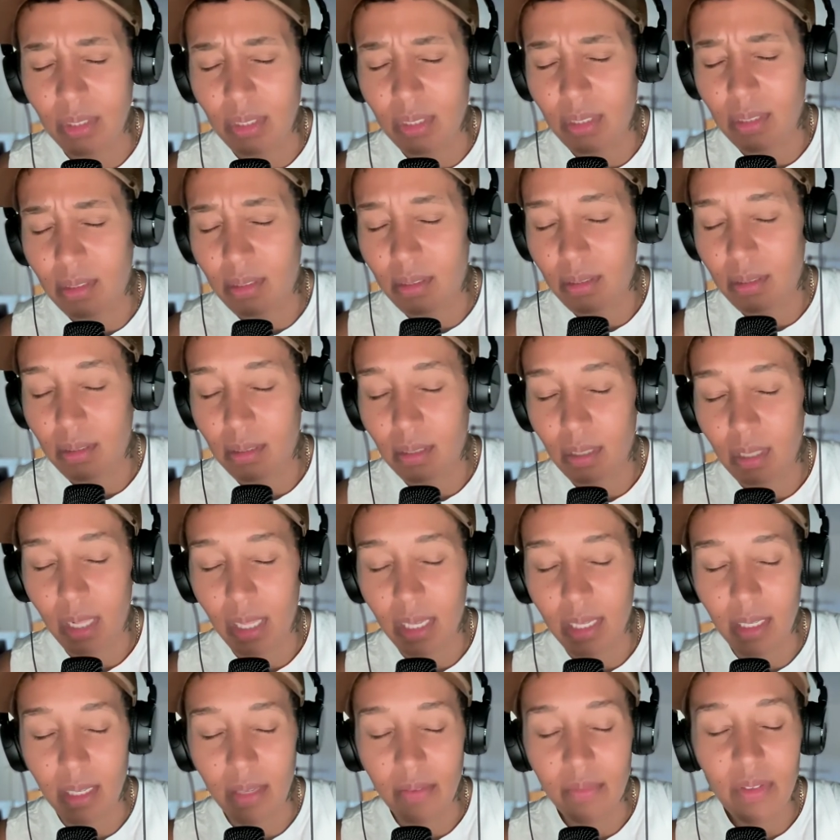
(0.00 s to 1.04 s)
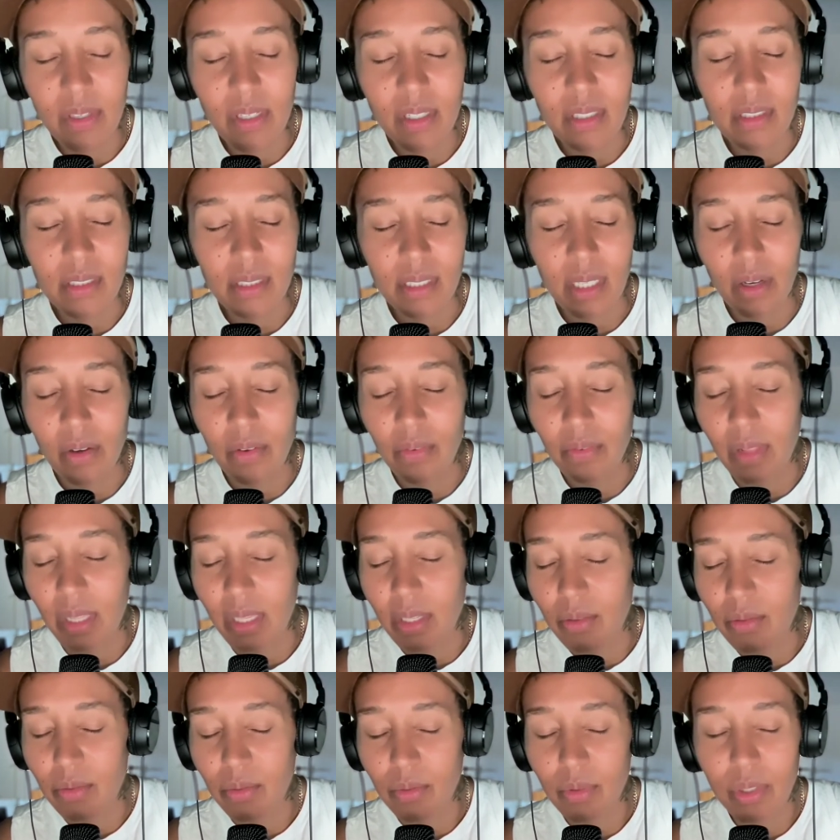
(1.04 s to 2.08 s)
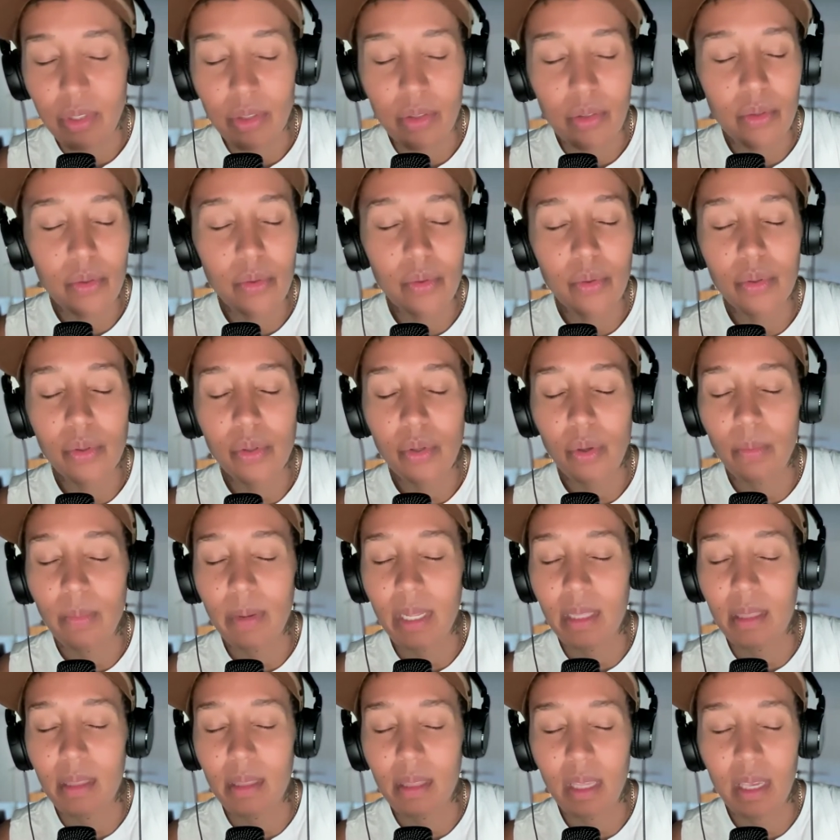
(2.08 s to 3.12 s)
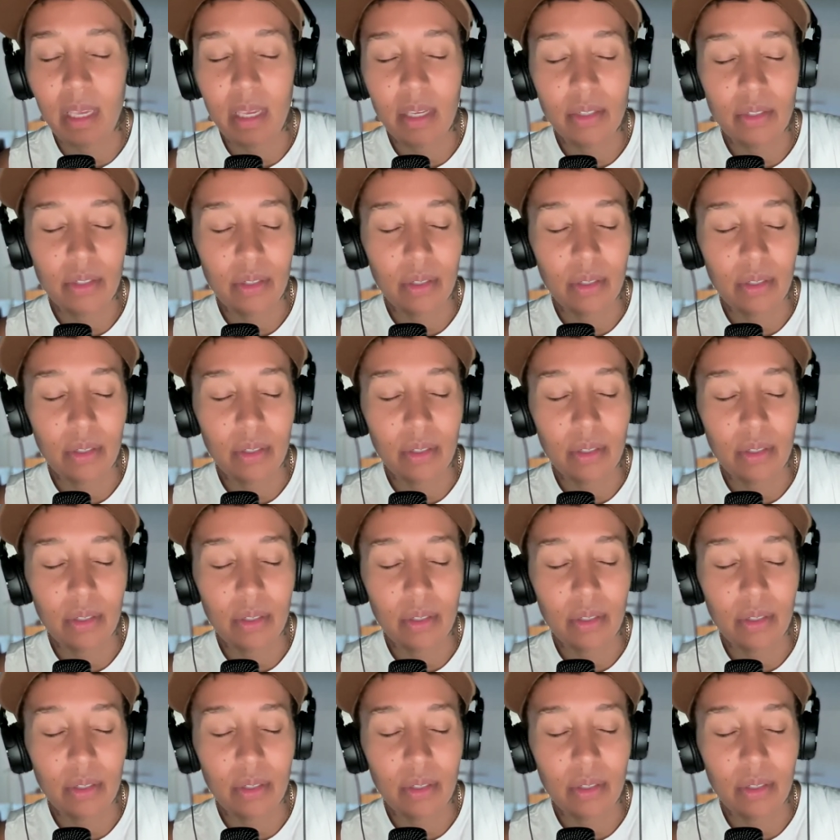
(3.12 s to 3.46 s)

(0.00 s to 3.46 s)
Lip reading: just like even yourself, like you could do so many things.